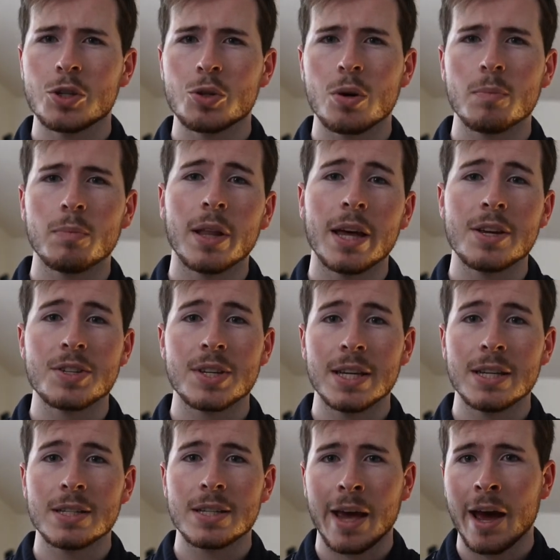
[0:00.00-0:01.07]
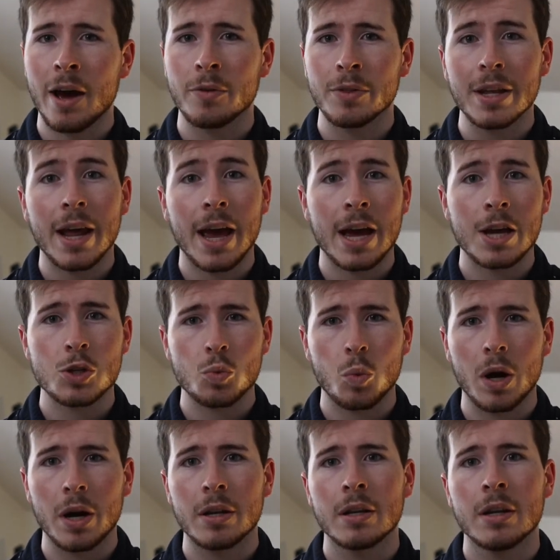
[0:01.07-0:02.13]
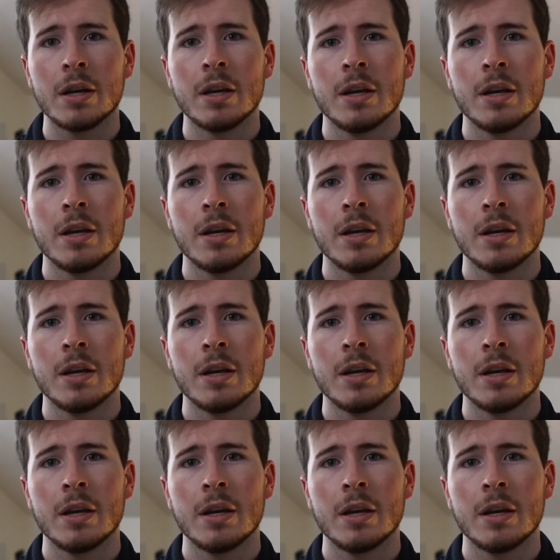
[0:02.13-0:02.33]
to a place in town that has one.